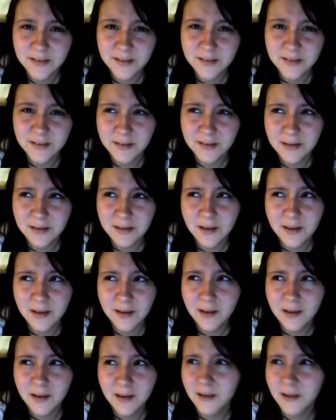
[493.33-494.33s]

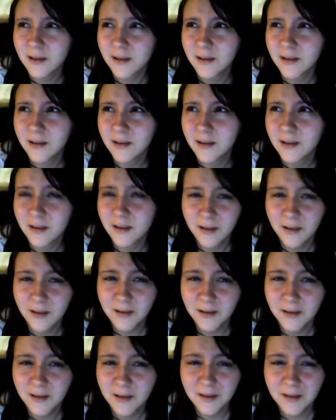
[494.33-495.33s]

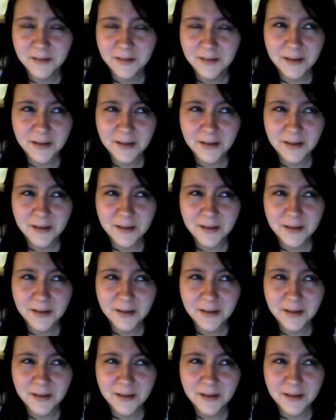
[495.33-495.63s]
Nobody speaks.